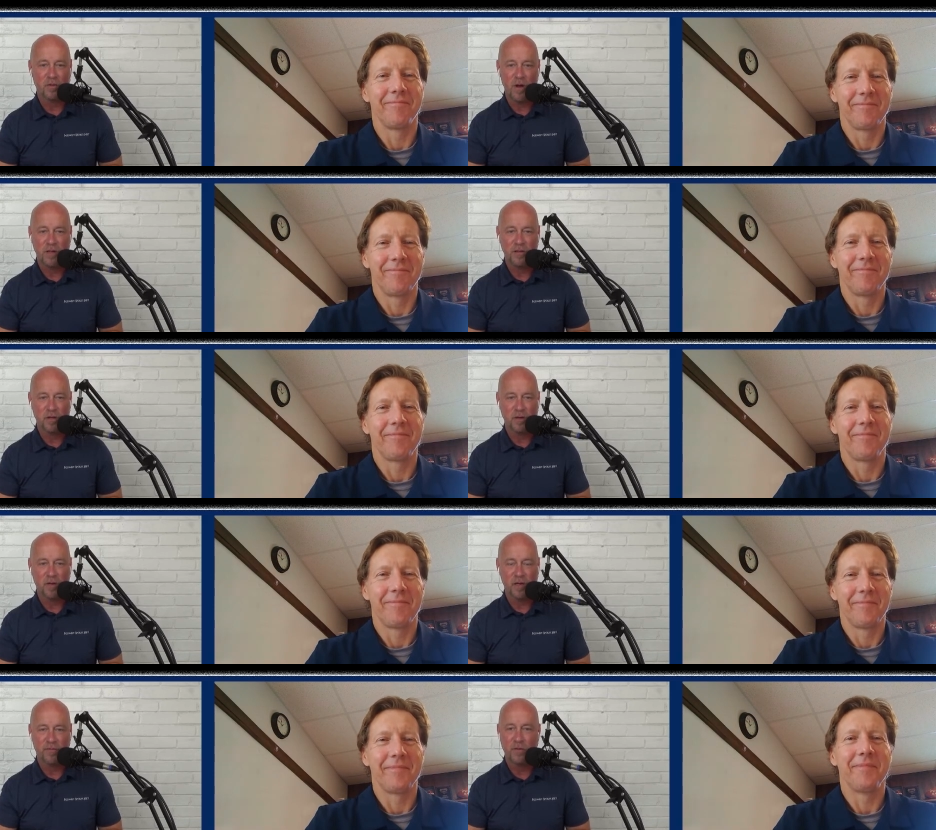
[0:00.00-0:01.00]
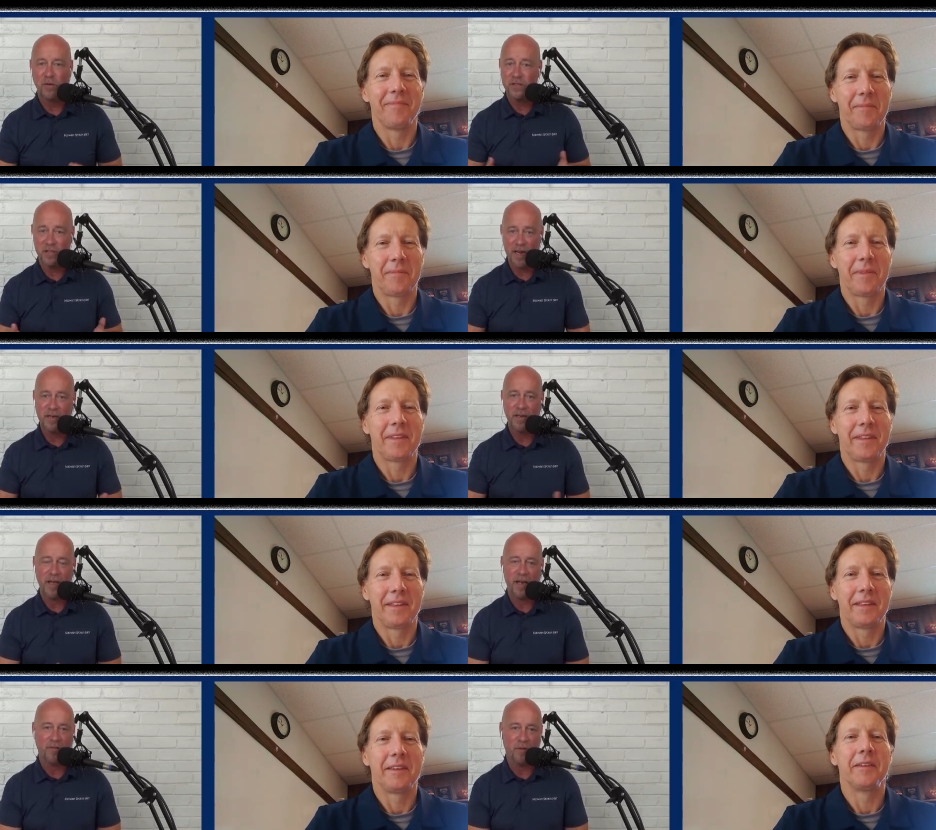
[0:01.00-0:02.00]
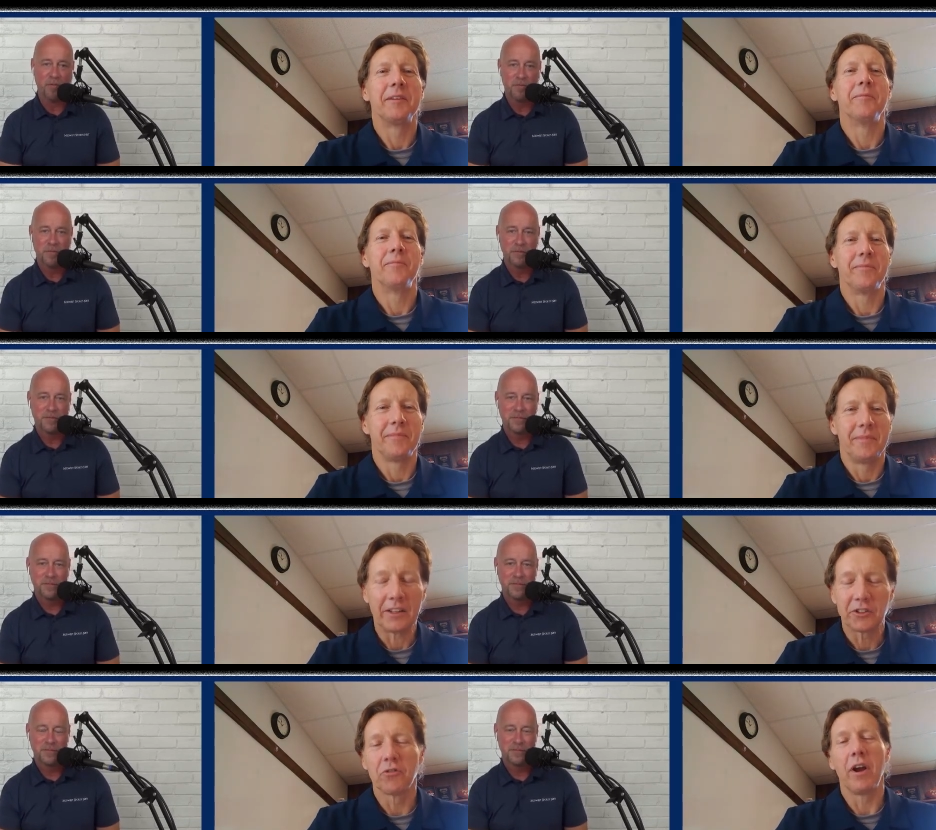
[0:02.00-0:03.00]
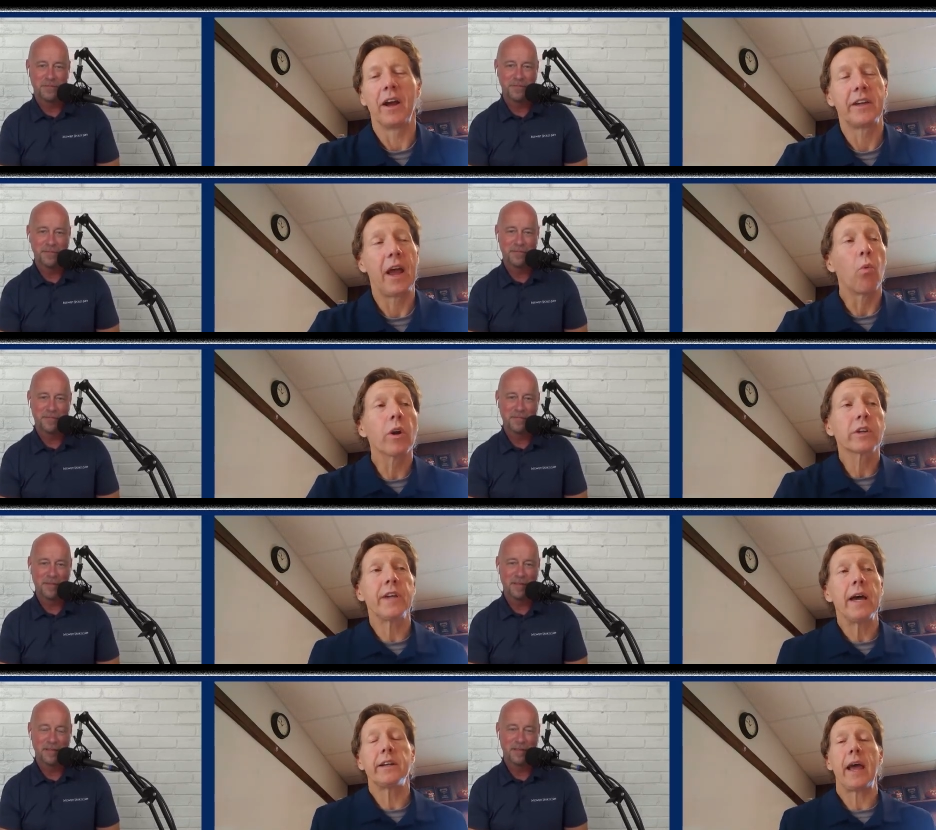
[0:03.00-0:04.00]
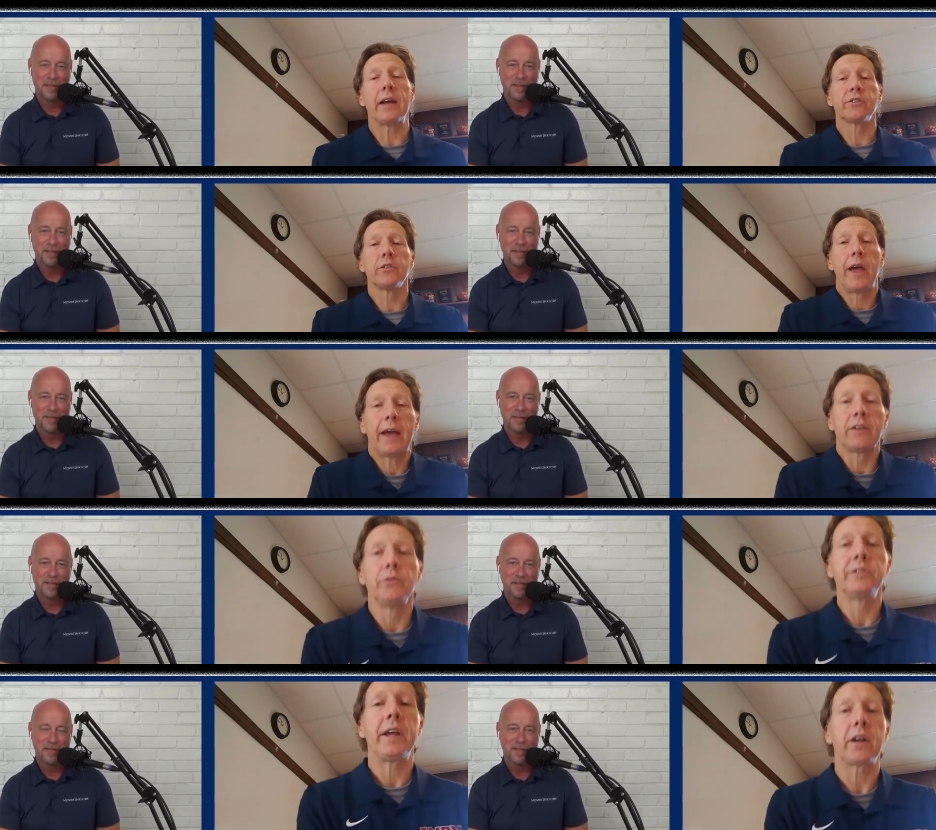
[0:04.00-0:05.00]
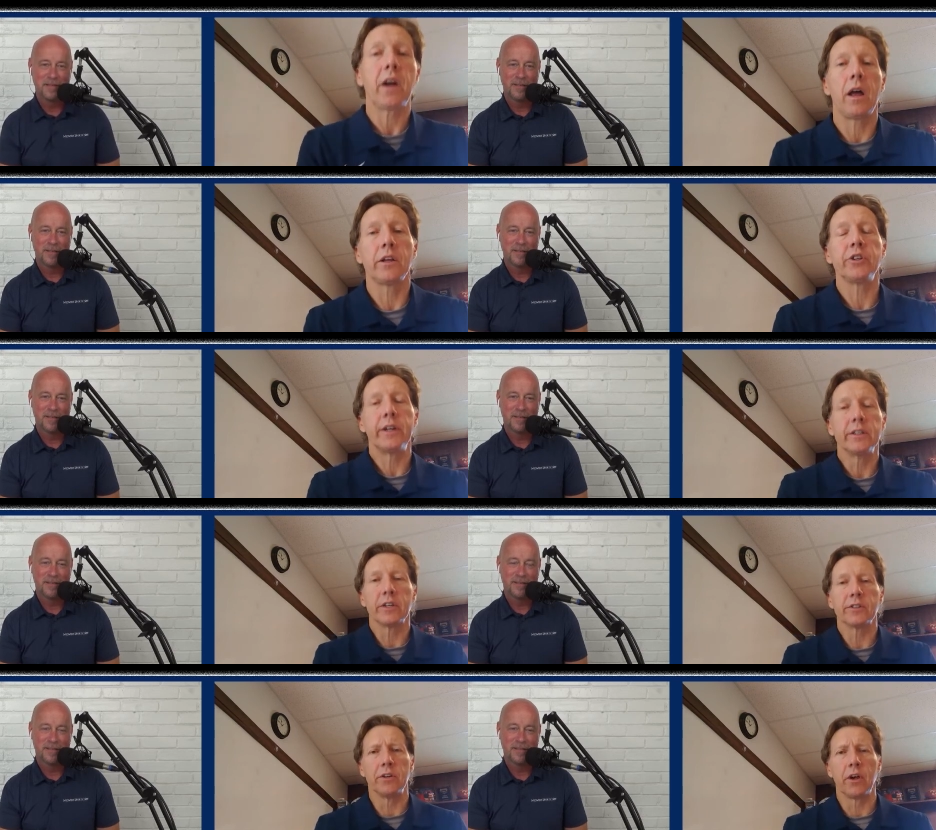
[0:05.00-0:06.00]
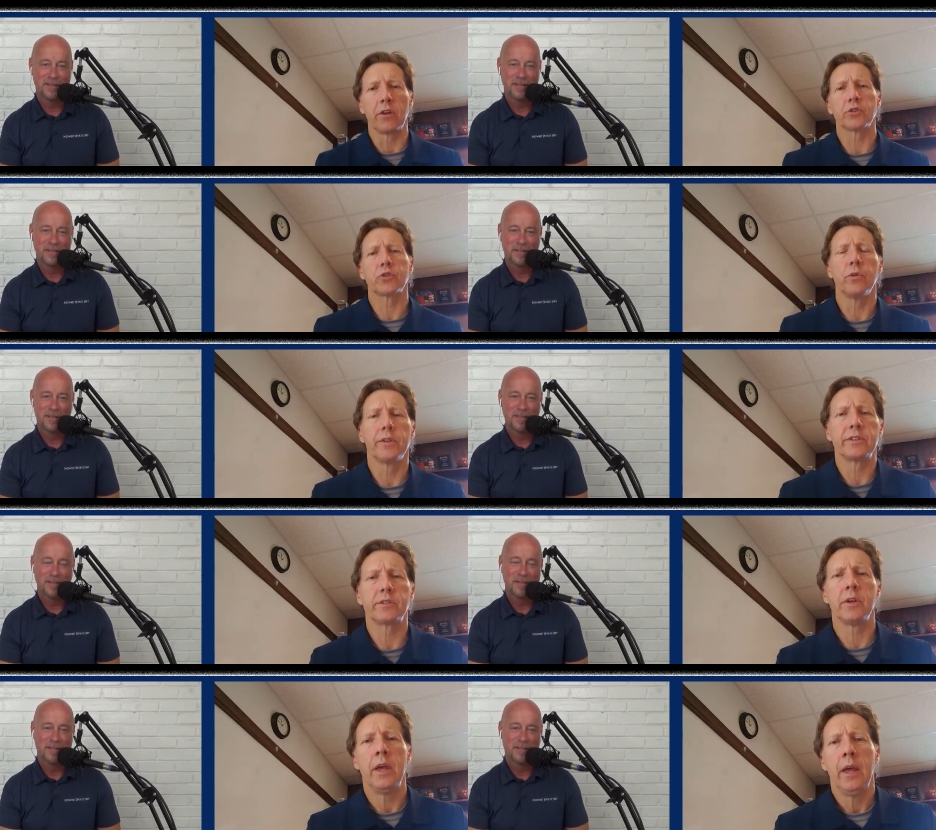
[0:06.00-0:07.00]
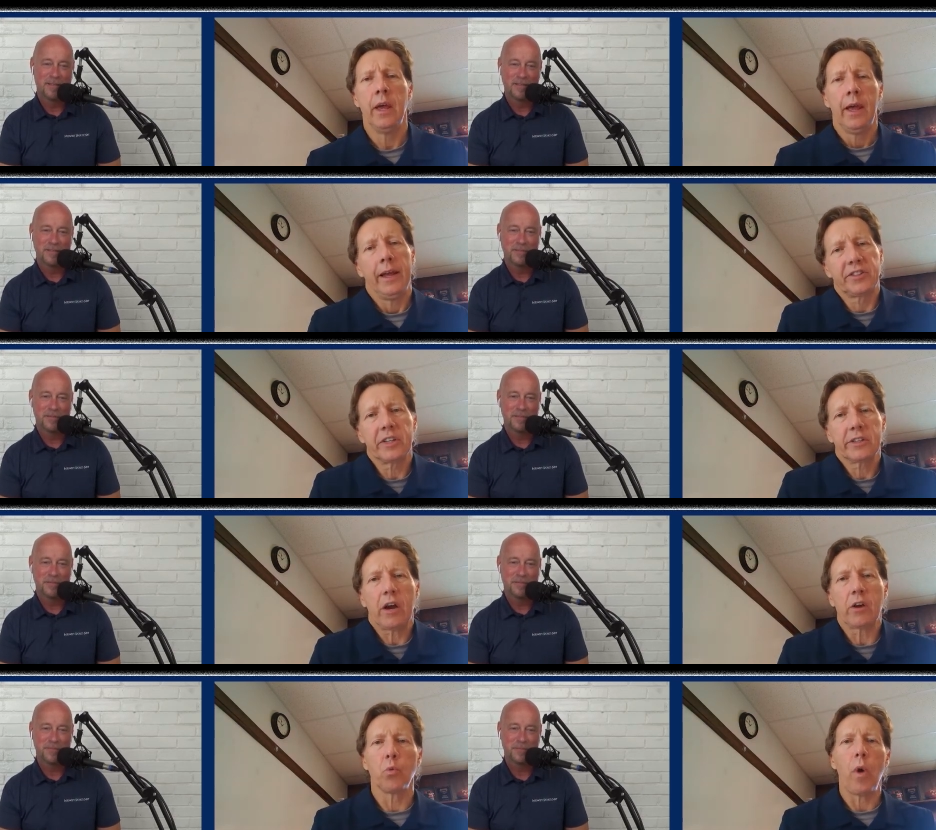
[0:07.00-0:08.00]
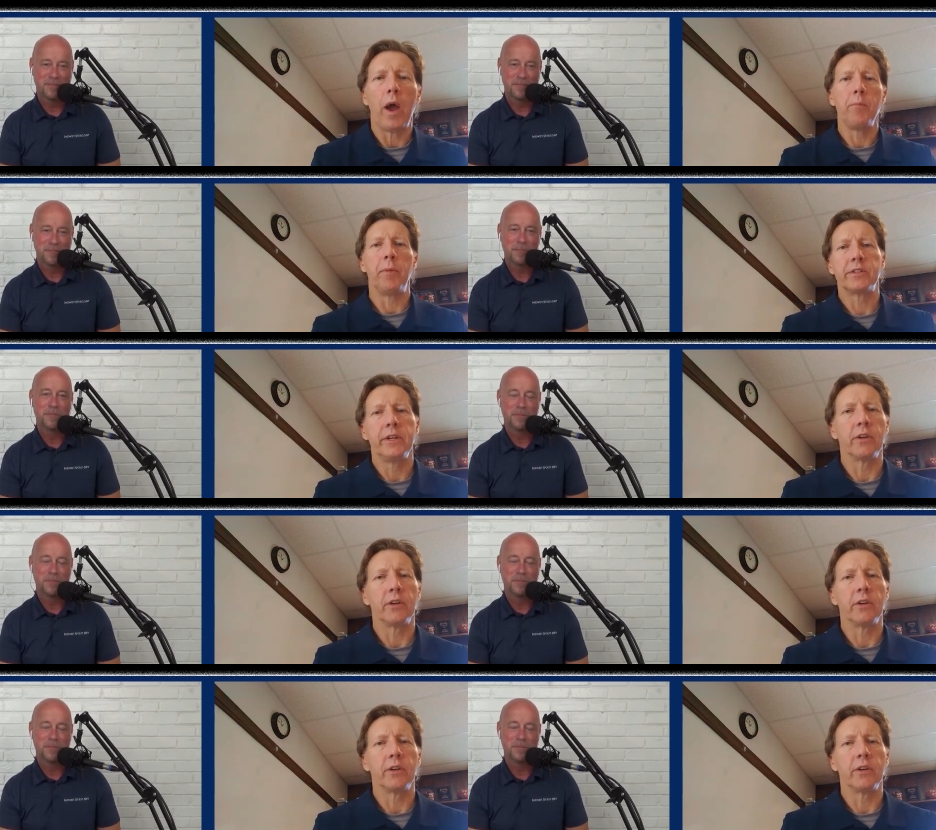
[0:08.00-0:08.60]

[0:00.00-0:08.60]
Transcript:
Speaker 1: as well. So a uh, full slate ahead of you.
Speaker 2: That's correct. Yeah, we're excited. As at Louisiana College, it gets us another school that's it's six hours away, but,